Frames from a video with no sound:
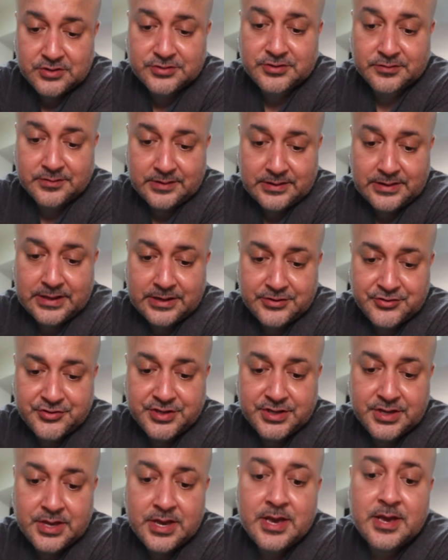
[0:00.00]
starts with the letter
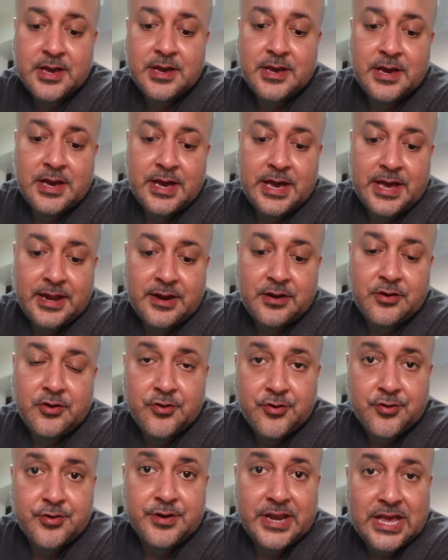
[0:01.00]
G, and
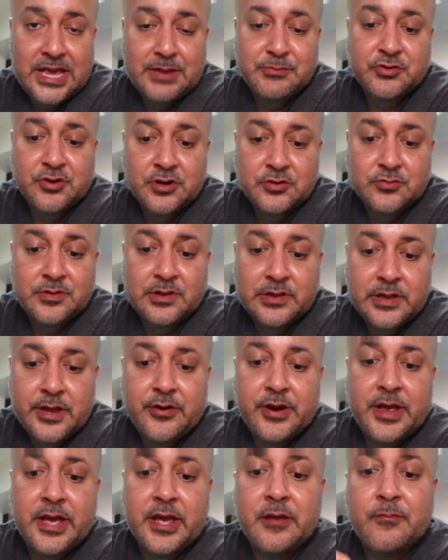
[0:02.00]
her name starts with the
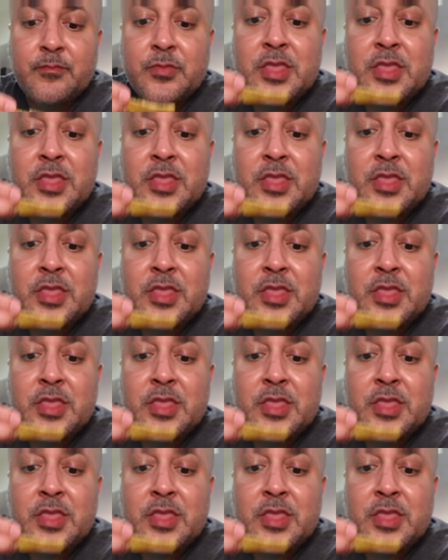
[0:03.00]
letter A.